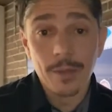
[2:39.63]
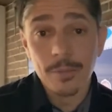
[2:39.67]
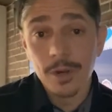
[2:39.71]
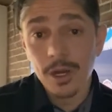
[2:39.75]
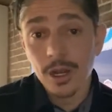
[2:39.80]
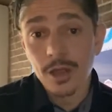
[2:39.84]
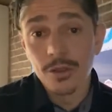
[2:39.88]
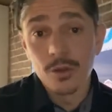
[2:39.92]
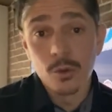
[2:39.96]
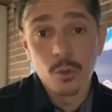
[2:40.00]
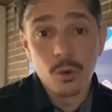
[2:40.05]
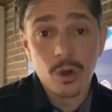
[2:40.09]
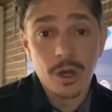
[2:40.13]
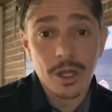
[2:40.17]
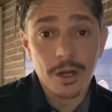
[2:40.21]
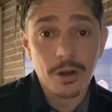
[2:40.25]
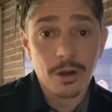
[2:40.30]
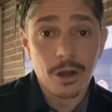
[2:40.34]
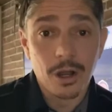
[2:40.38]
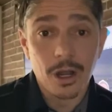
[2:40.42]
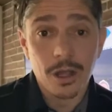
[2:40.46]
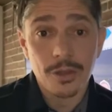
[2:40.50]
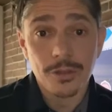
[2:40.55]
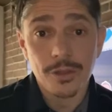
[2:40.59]
another one
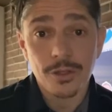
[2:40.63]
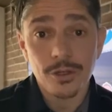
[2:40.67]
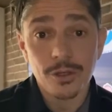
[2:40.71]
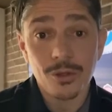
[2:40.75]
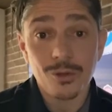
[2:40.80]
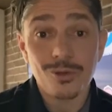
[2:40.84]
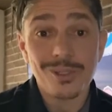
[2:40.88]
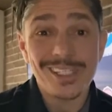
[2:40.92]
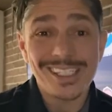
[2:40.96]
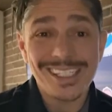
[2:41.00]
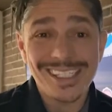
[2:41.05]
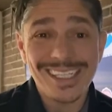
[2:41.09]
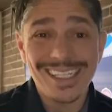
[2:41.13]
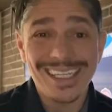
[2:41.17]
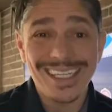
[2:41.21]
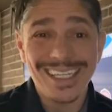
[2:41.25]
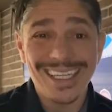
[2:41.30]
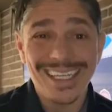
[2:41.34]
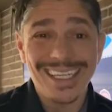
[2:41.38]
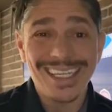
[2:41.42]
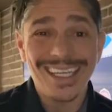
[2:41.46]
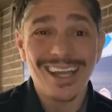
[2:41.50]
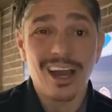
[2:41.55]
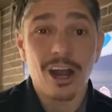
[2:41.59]
on the new
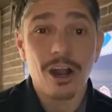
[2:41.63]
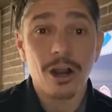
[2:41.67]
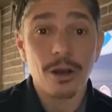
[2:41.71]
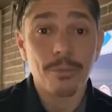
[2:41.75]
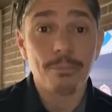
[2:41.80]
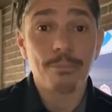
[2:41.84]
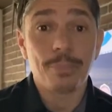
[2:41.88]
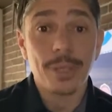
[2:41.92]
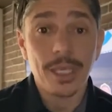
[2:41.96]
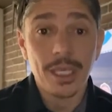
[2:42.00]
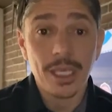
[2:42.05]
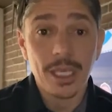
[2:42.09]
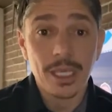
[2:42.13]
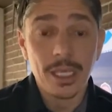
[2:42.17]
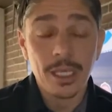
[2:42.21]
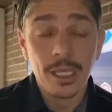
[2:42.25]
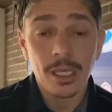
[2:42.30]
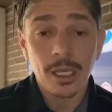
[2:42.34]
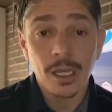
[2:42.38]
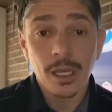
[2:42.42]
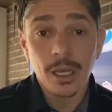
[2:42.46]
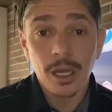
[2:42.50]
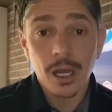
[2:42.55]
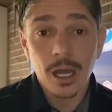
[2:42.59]
CERB
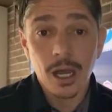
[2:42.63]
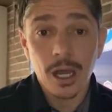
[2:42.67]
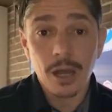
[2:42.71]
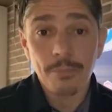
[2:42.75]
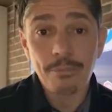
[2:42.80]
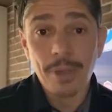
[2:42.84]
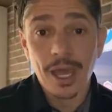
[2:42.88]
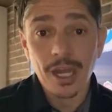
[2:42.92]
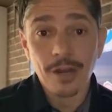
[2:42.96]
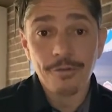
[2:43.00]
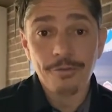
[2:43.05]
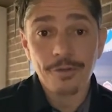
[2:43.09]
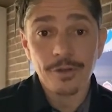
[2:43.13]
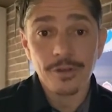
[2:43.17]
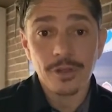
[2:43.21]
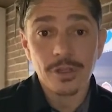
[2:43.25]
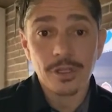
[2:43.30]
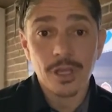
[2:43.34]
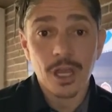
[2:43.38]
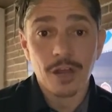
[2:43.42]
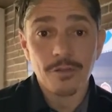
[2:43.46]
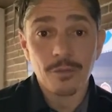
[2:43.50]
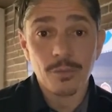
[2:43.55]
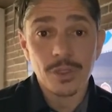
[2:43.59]
uh, benefit that the
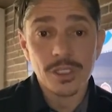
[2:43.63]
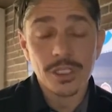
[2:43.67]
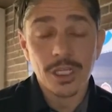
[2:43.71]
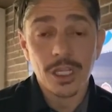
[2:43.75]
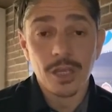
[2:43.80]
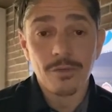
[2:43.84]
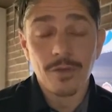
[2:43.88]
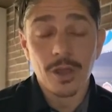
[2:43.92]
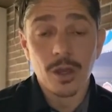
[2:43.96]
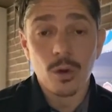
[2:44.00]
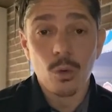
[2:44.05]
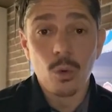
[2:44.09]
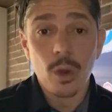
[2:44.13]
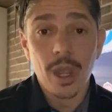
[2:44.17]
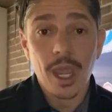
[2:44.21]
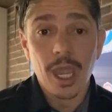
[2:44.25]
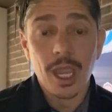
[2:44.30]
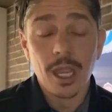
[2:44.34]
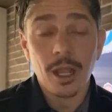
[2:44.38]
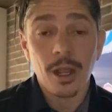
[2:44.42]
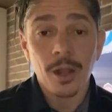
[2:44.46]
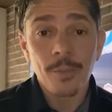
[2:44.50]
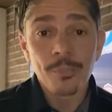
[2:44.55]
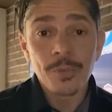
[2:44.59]
government's giving
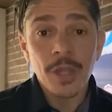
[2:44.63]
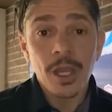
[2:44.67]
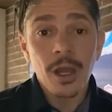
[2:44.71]
away.